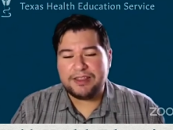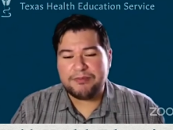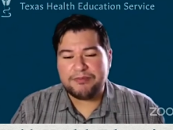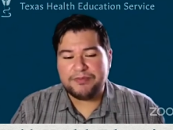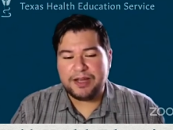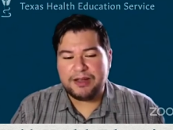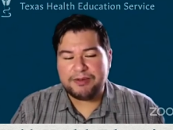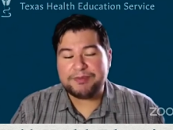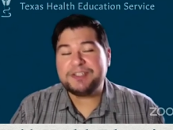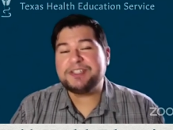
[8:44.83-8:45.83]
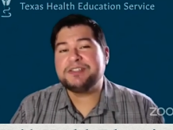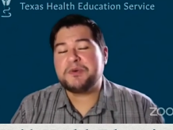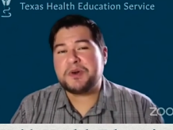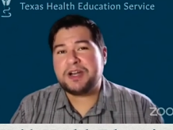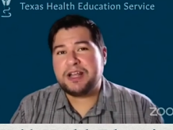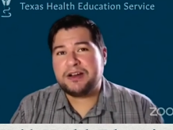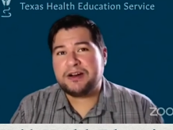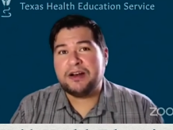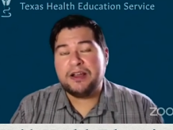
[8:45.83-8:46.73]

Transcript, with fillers: the uh, admissions coordinator